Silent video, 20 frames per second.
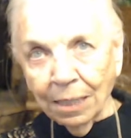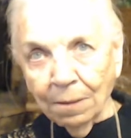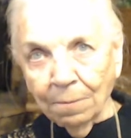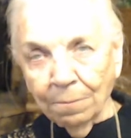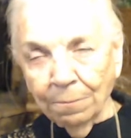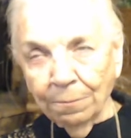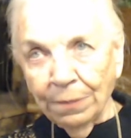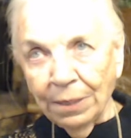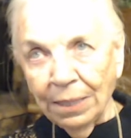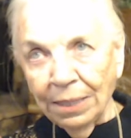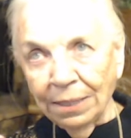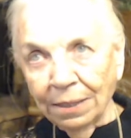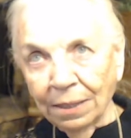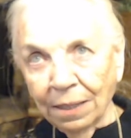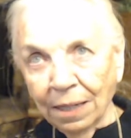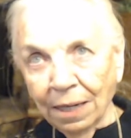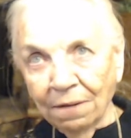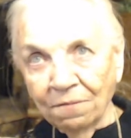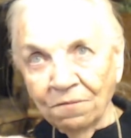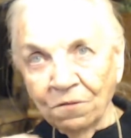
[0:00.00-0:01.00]
but
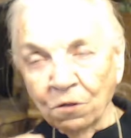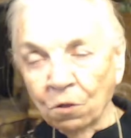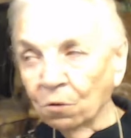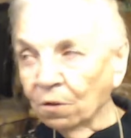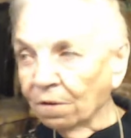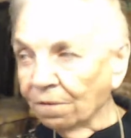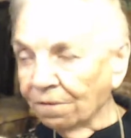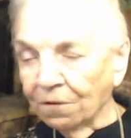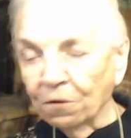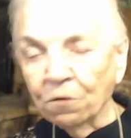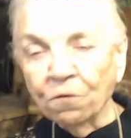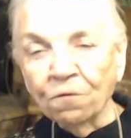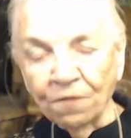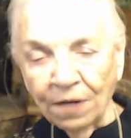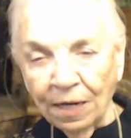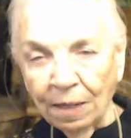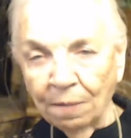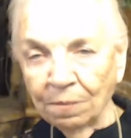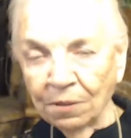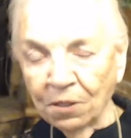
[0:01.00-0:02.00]
I've known a few
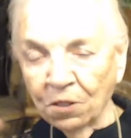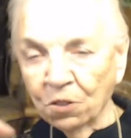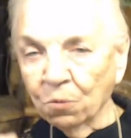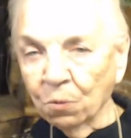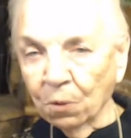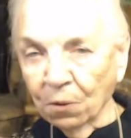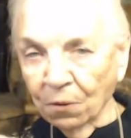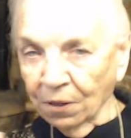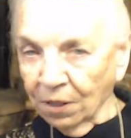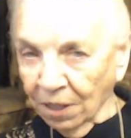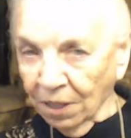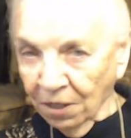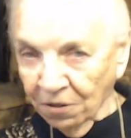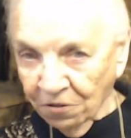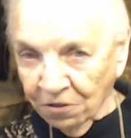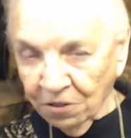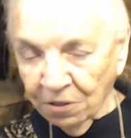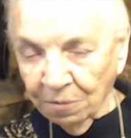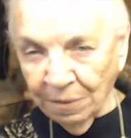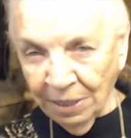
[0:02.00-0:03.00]
families where the
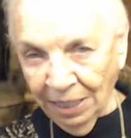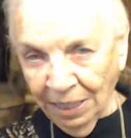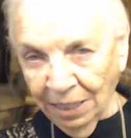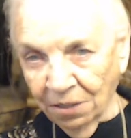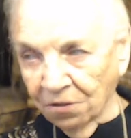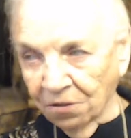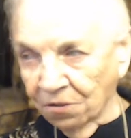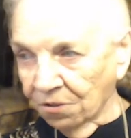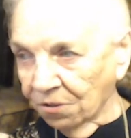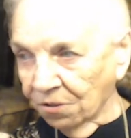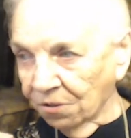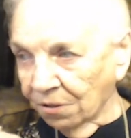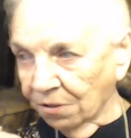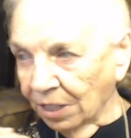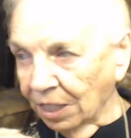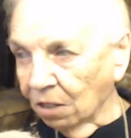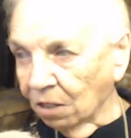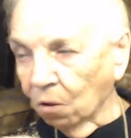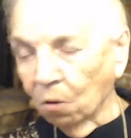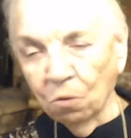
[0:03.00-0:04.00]
custom is
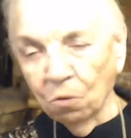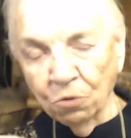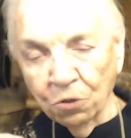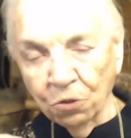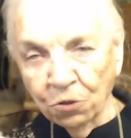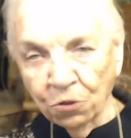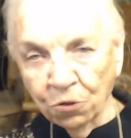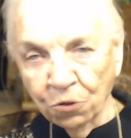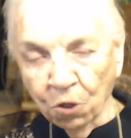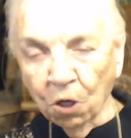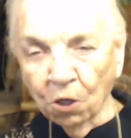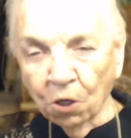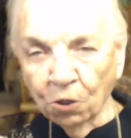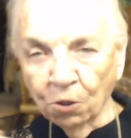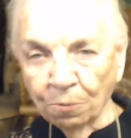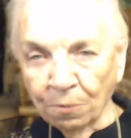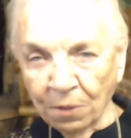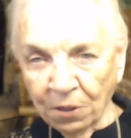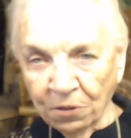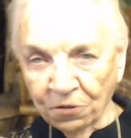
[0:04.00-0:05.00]
the oldest daughter
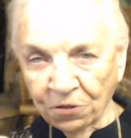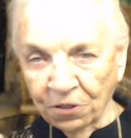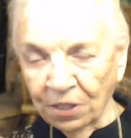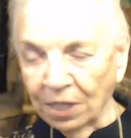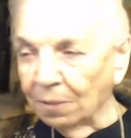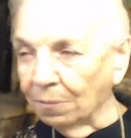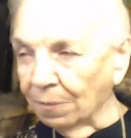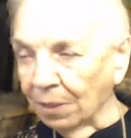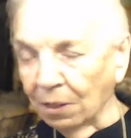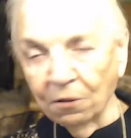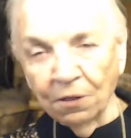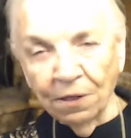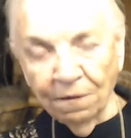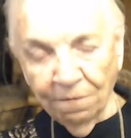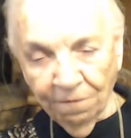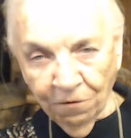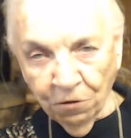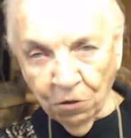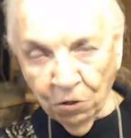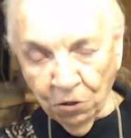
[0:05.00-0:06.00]
must get married
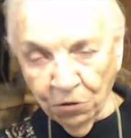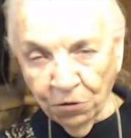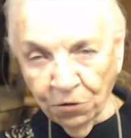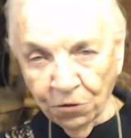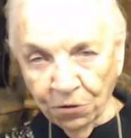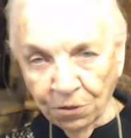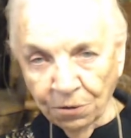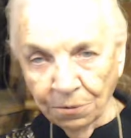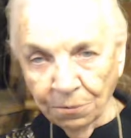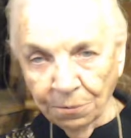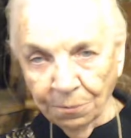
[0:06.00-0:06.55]
first.